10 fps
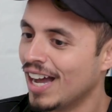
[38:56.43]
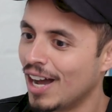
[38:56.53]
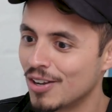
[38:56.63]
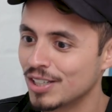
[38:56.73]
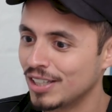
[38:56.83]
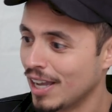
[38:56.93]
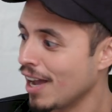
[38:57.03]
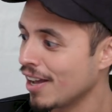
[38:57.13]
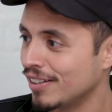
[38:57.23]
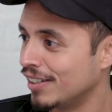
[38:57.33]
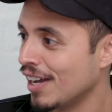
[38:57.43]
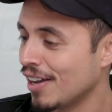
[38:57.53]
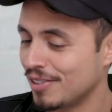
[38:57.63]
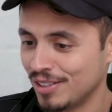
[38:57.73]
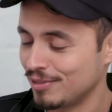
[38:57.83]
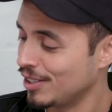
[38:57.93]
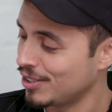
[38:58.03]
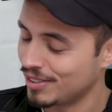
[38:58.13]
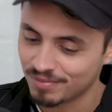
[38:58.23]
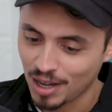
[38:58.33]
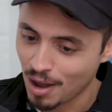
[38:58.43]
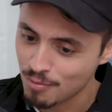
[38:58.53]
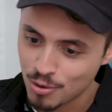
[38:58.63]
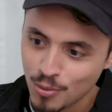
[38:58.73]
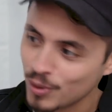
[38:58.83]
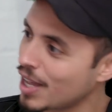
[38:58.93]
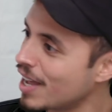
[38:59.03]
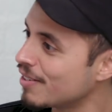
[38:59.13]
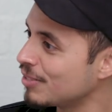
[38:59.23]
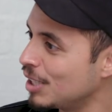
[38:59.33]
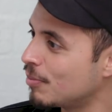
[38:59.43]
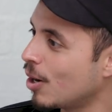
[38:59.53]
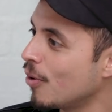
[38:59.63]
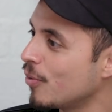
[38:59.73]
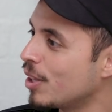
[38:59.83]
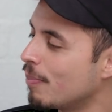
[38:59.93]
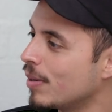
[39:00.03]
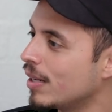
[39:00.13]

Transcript: I was like, yeah, yeah. Listen, I'm cool with that. Keep going with it.